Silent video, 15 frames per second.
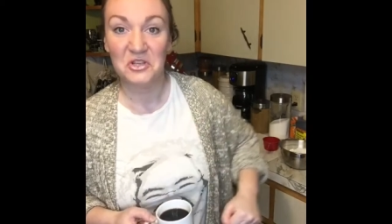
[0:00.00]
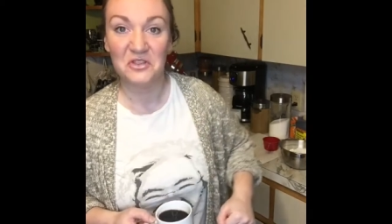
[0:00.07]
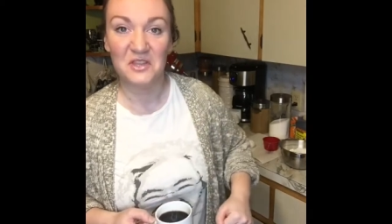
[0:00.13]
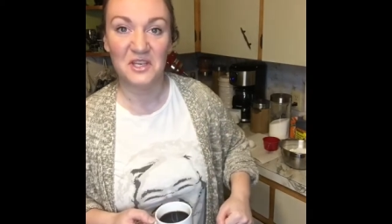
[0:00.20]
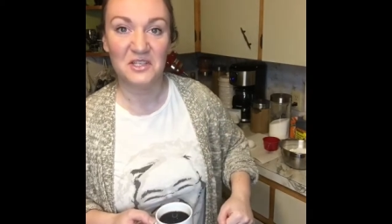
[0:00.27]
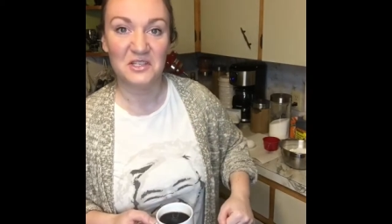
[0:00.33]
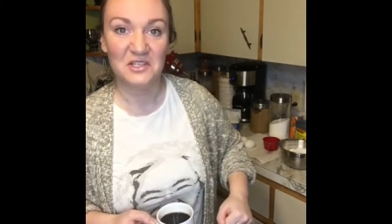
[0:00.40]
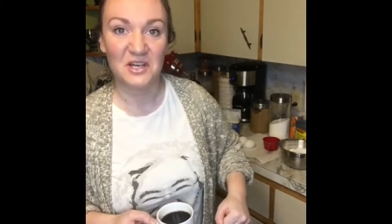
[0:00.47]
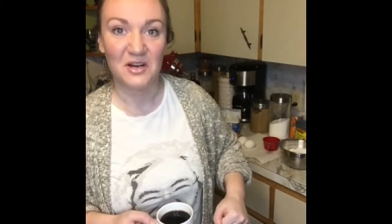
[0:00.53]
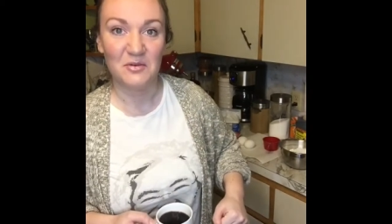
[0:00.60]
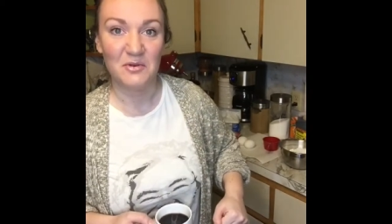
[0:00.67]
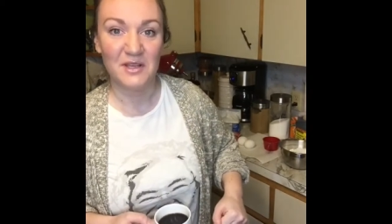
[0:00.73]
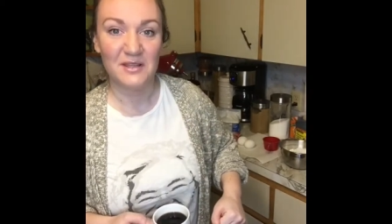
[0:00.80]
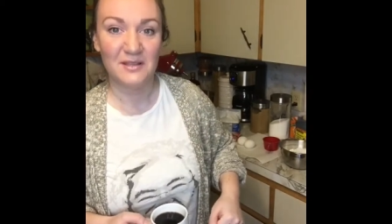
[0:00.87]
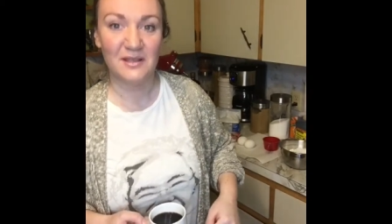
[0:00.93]
thing to start
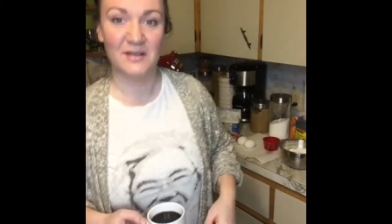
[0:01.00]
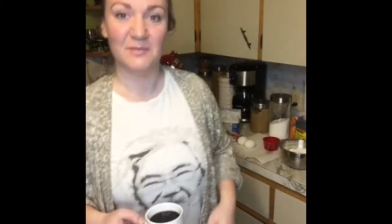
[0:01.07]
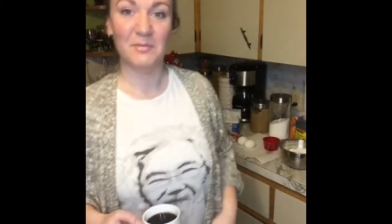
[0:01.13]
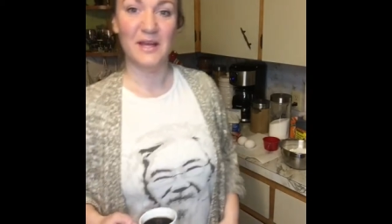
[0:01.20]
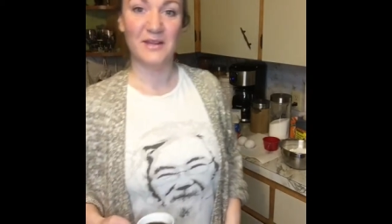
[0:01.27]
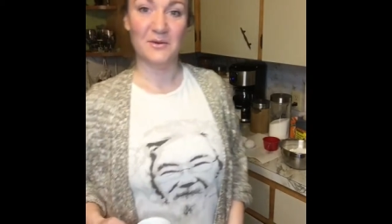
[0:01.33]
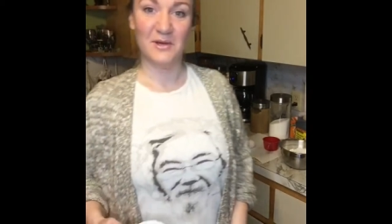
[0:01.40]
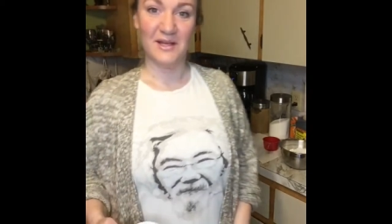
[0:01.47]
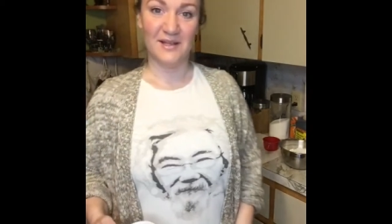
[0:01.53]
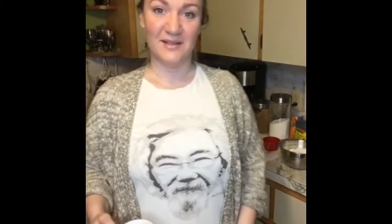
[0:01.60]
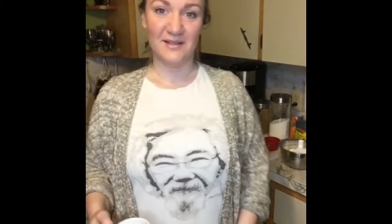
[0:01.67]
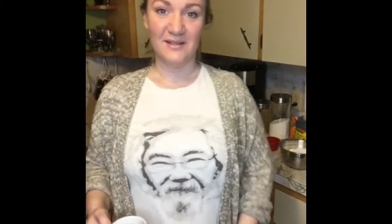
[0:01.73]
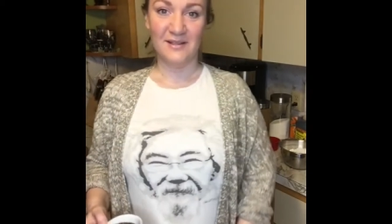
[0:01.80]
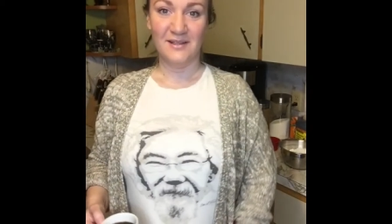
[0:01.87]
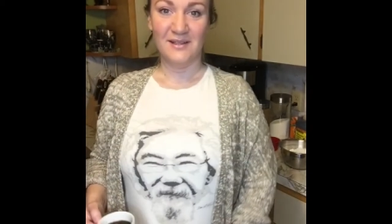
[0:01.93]
with. And by the way,
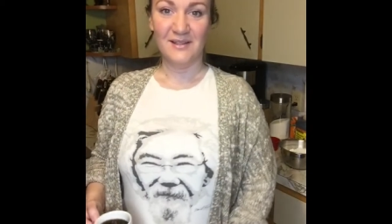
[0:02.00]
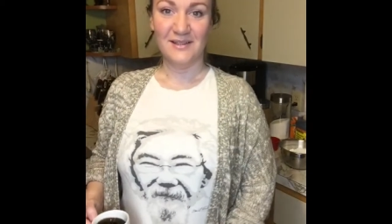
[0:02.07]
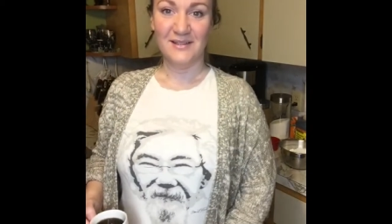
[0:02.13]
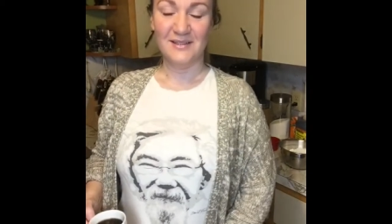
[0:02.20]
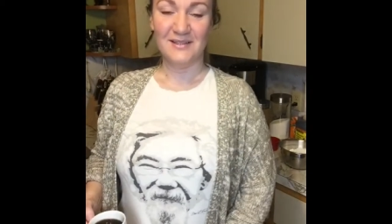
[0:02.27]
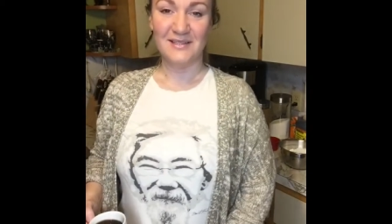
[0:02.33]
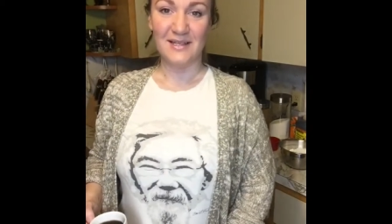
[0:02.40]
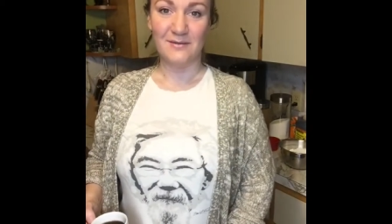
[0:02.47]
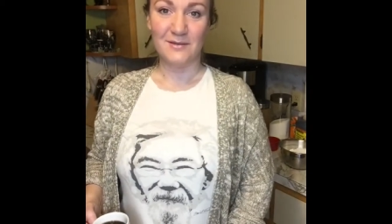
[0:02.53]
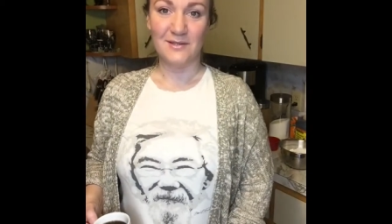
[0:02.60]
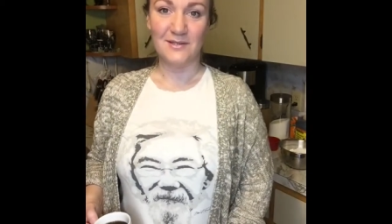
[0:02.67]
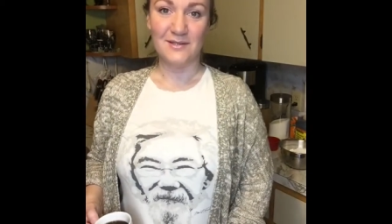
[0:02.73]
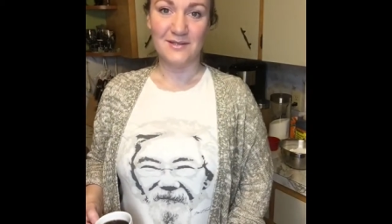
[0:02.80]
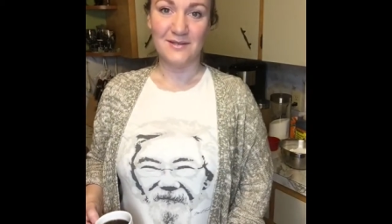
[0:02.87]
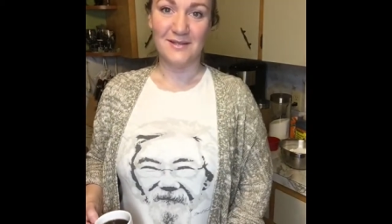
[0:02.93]
David
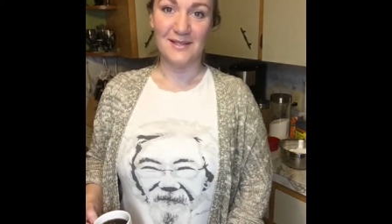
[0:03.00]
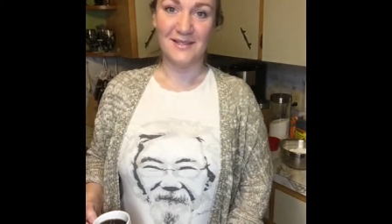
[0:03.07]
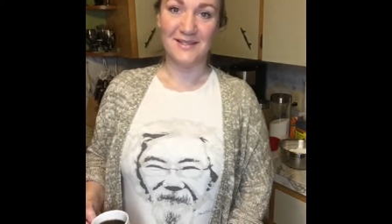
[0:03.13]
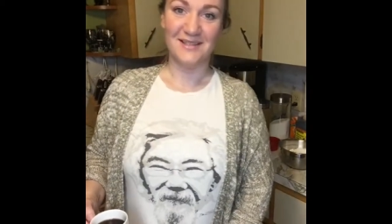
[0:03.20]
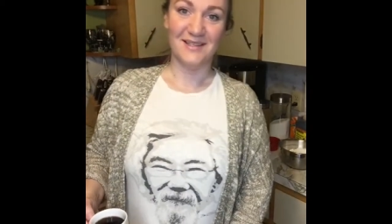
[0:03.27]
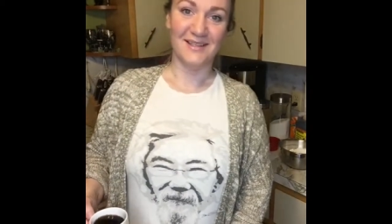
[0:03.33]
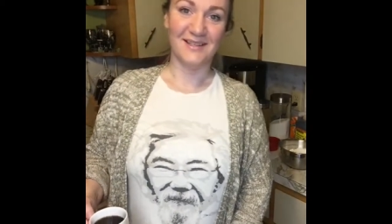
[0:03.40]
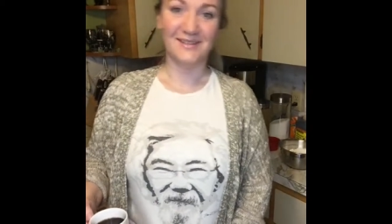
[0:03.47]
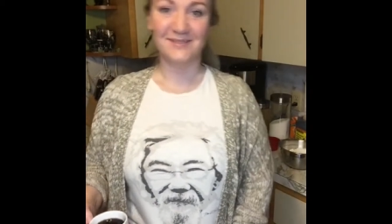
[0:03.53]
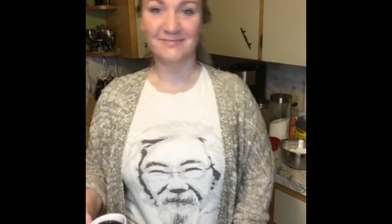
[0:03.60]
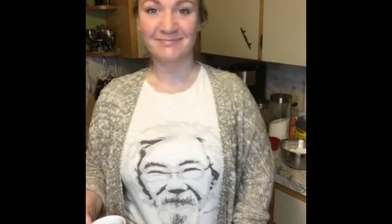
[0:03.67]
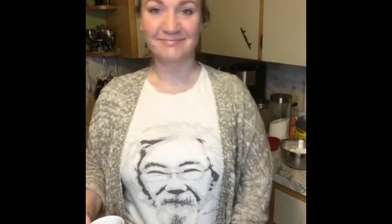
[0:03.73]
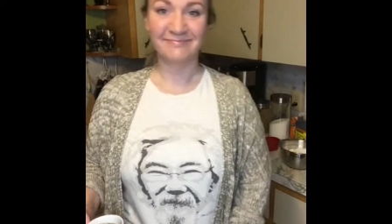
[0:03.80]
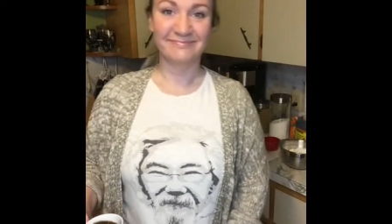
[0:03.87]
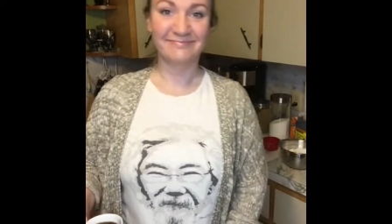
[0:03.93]
Suzuki's gonna
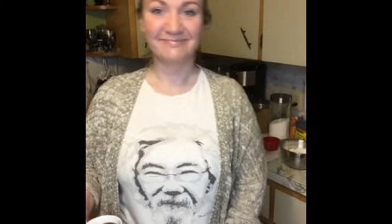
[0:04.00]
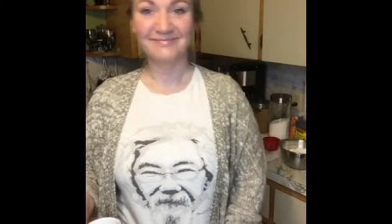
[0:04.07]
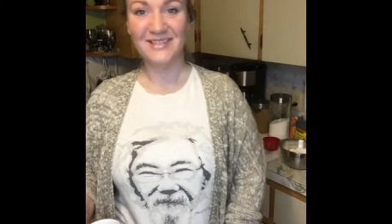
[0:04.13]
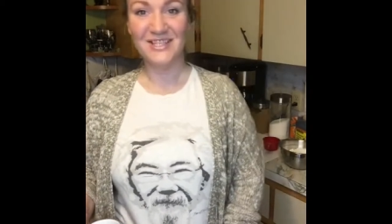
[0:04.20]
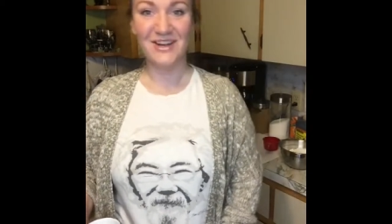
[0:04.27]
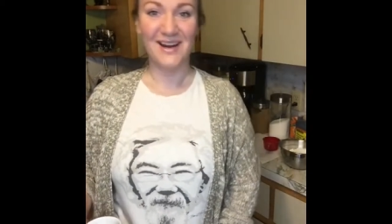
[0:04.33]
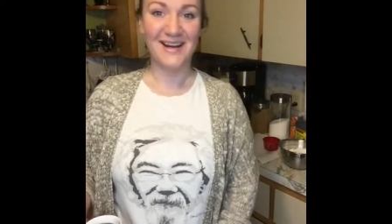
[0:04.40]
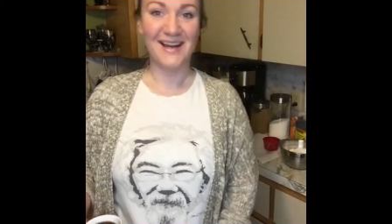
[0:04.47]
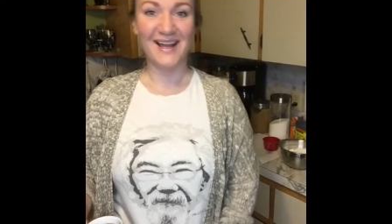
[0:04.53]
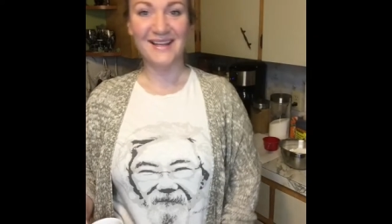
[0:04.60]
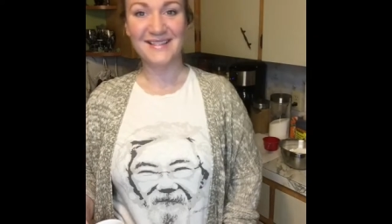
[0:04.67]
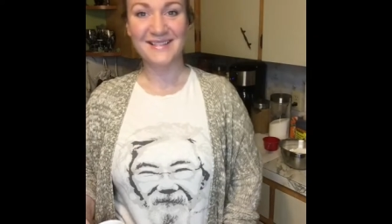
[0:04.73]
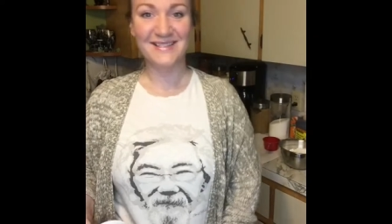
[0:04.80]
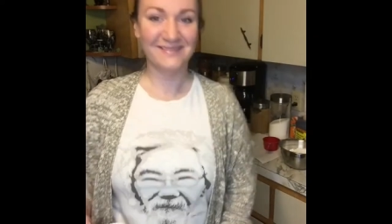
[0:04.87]
join us.